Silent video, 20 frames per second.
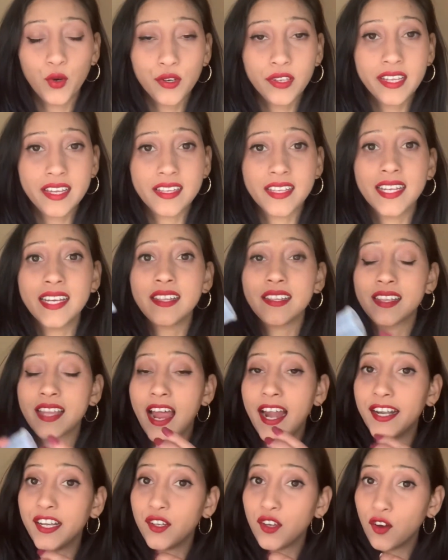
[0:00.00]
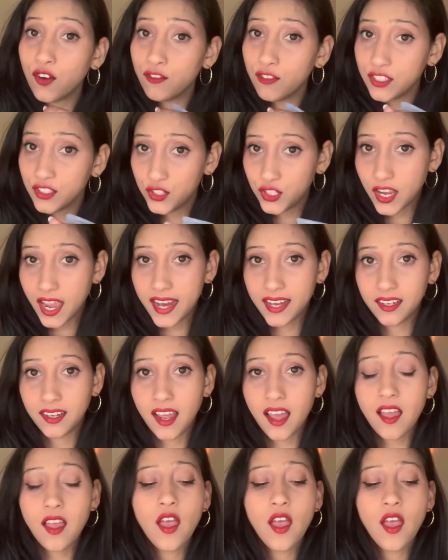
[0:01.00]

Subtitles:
this inside your vagina